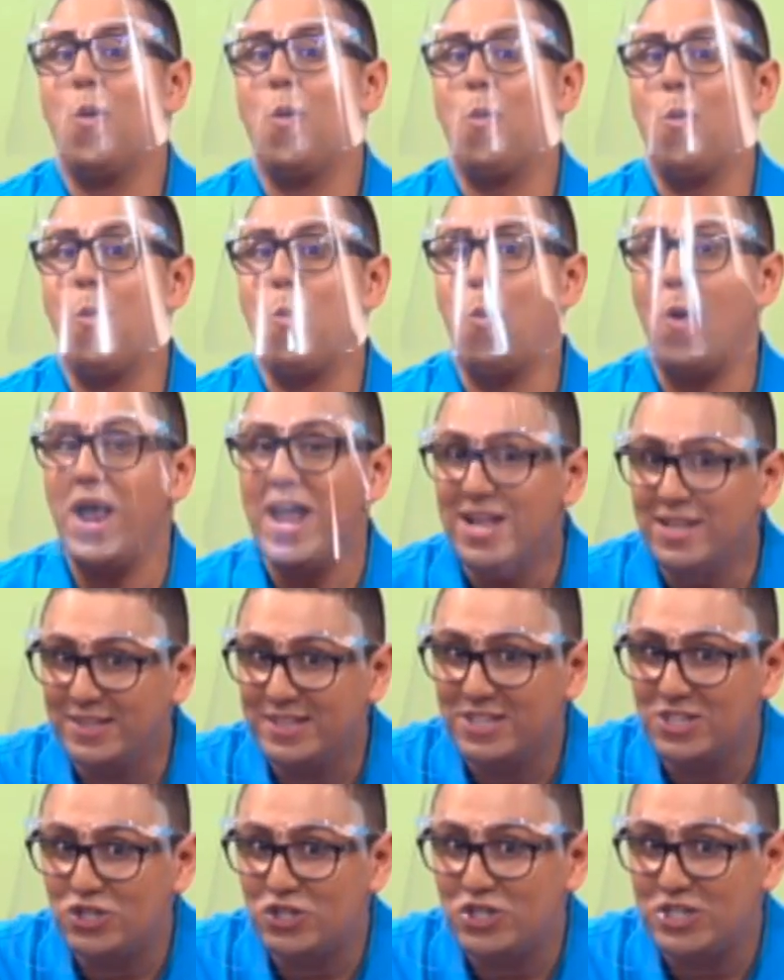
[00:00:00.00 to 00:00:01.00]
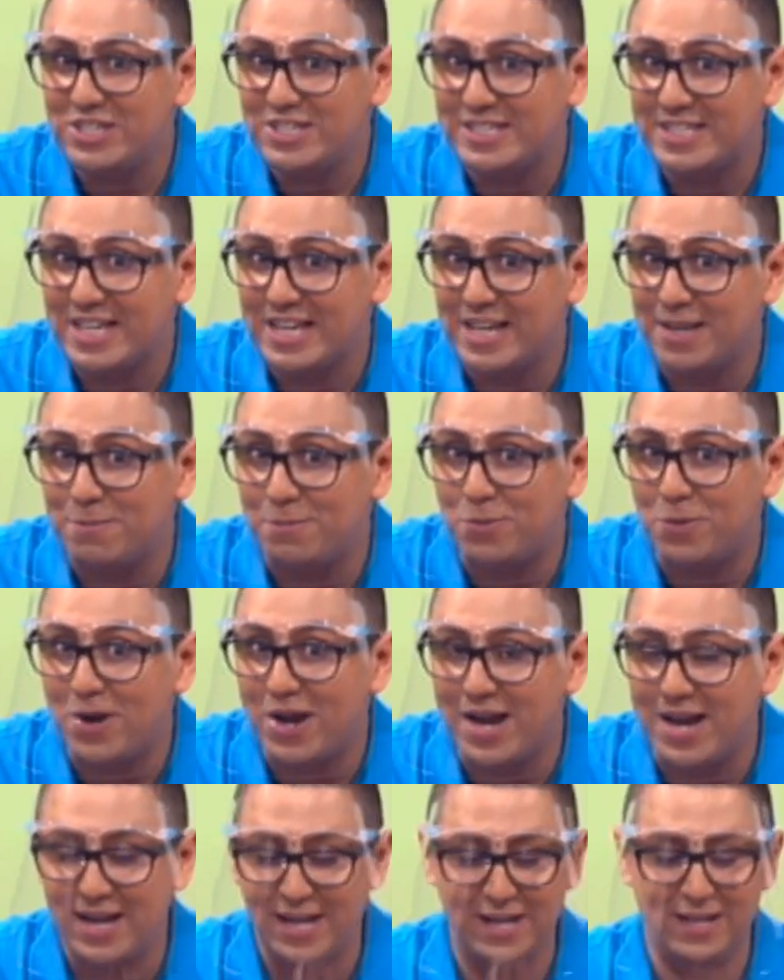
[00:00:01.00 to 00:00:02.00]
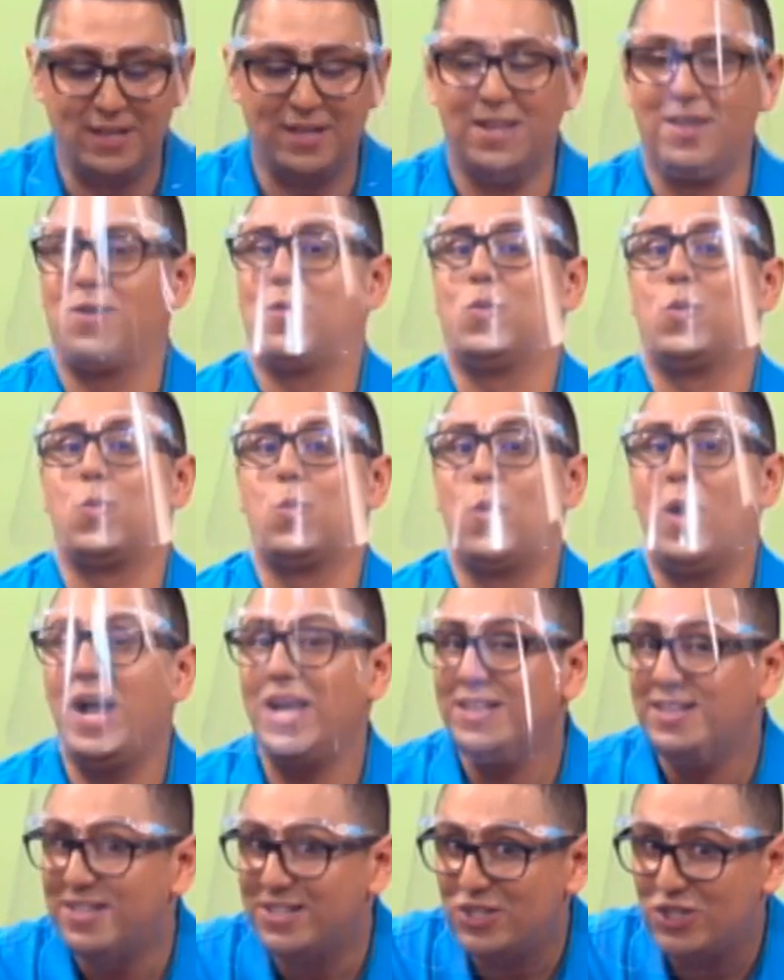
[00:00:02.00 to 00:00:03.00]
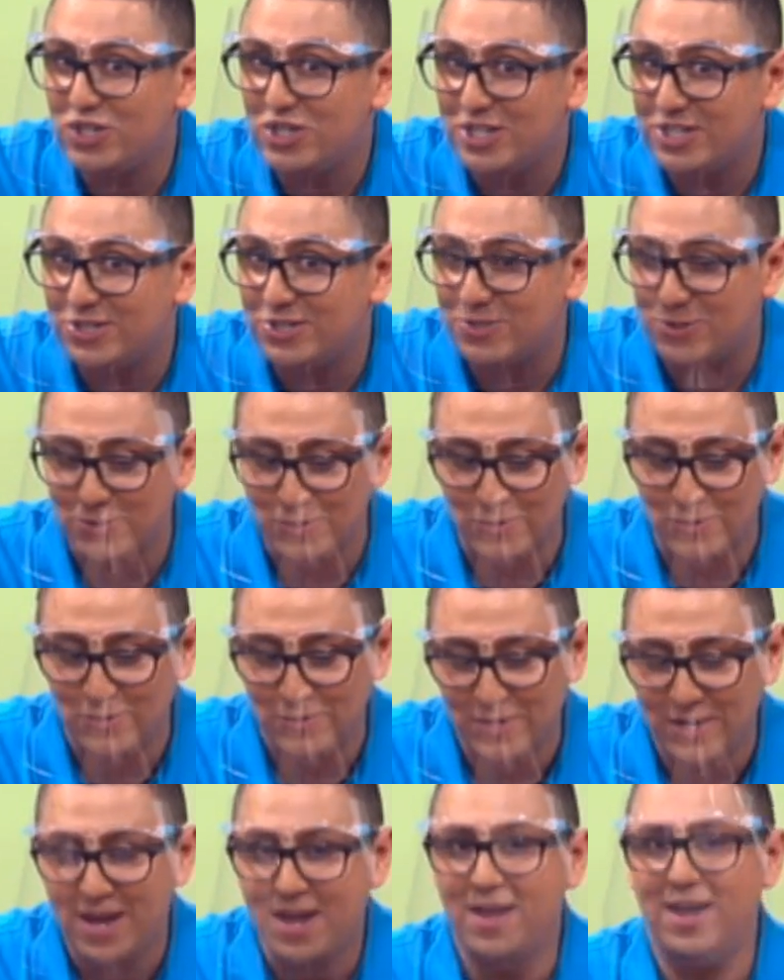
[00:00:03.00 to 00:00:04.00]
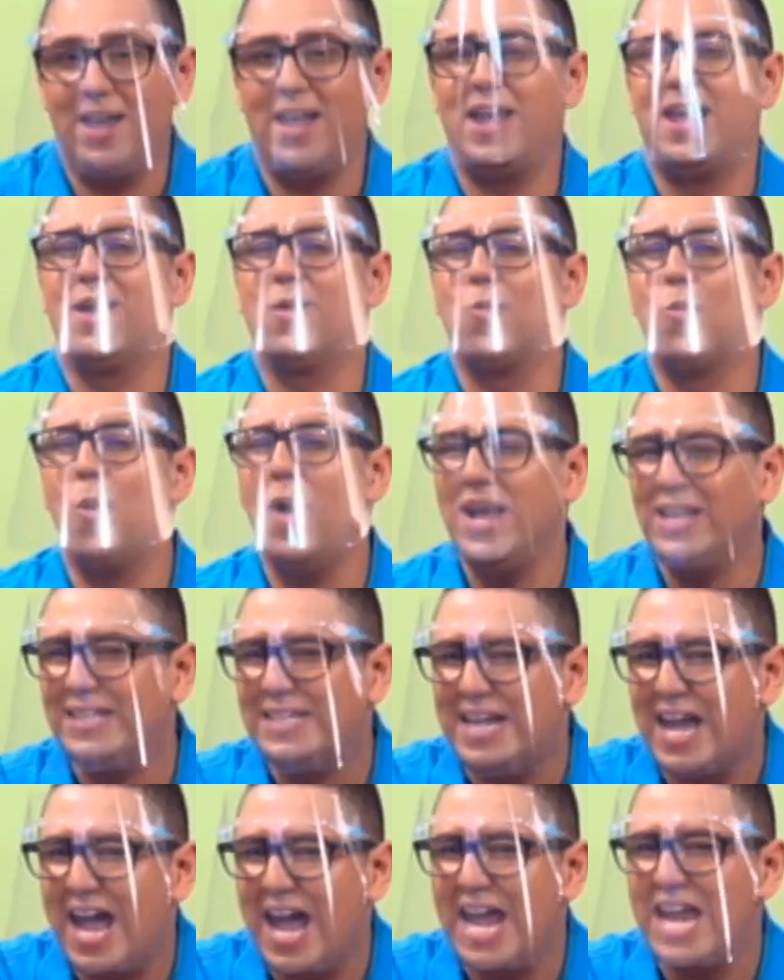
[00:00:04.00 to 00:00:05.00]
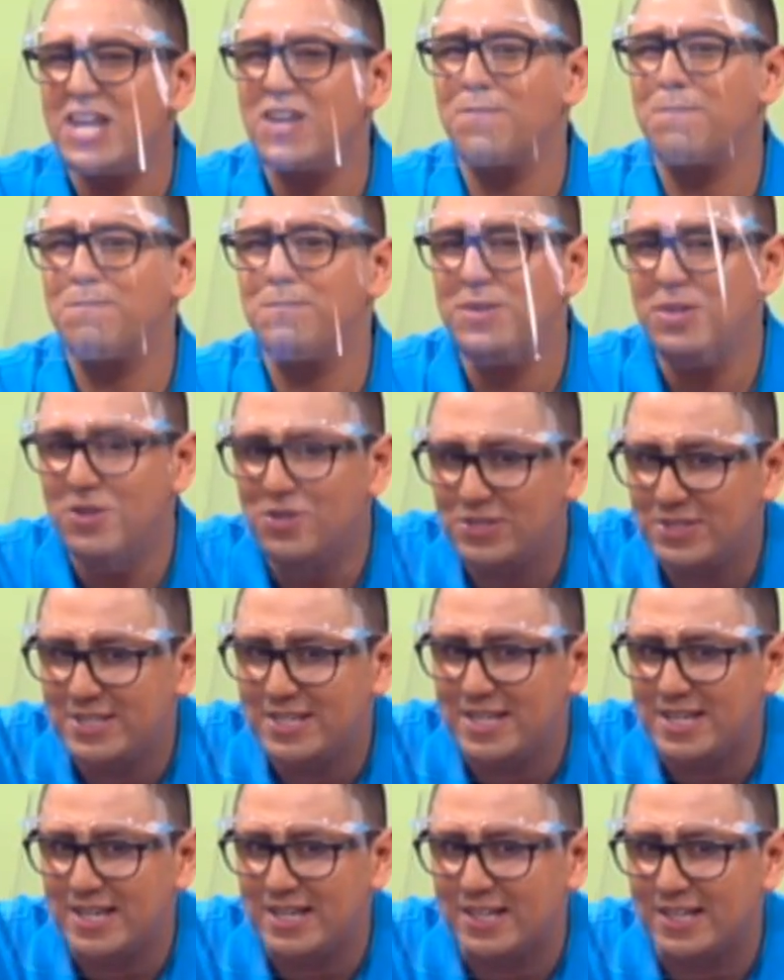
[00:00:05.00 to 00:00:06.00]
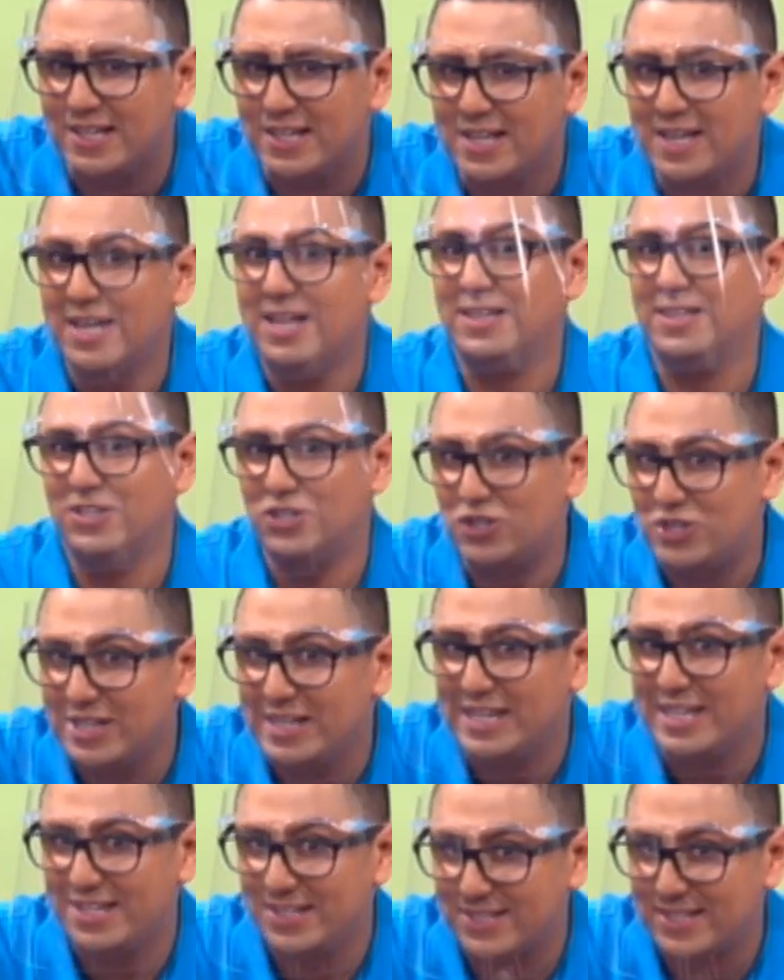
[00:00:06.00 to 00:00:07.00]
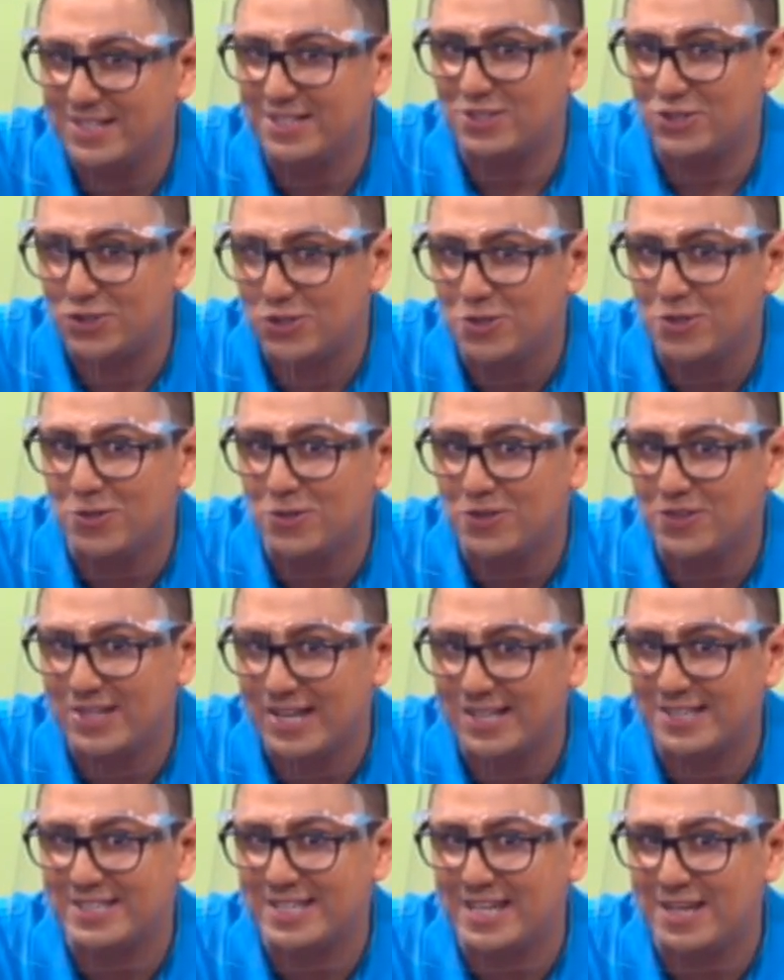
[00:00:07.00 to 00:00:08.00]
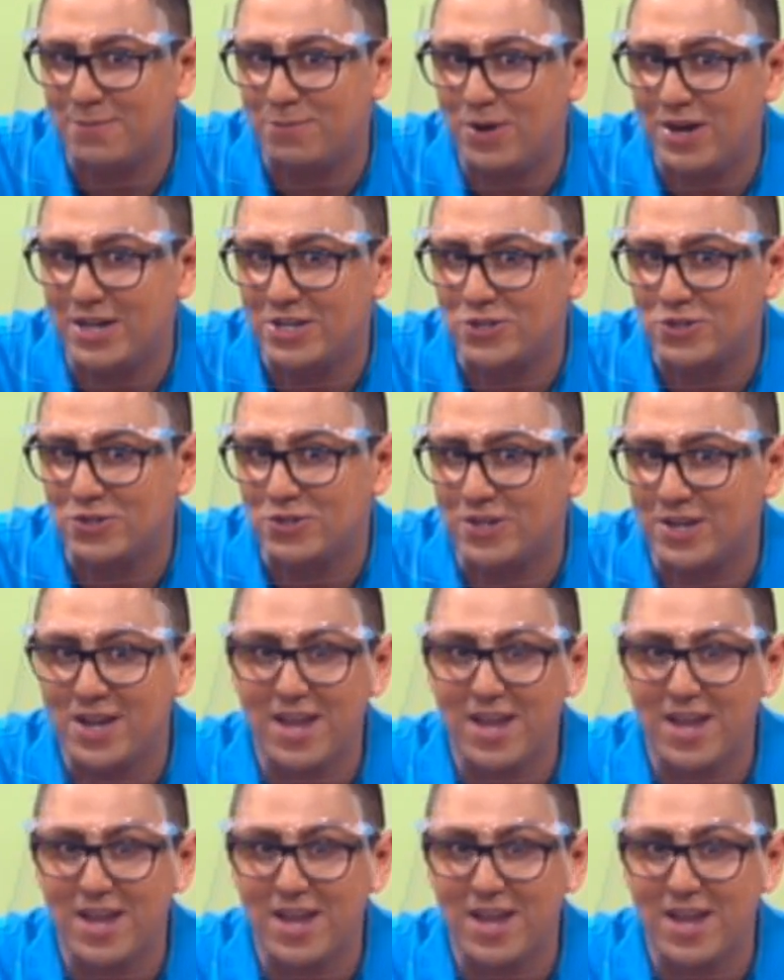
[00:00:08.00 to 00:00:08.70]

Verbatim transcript: when does she celebrate it, what does she do, and what kind of music does she listen to in that celebration.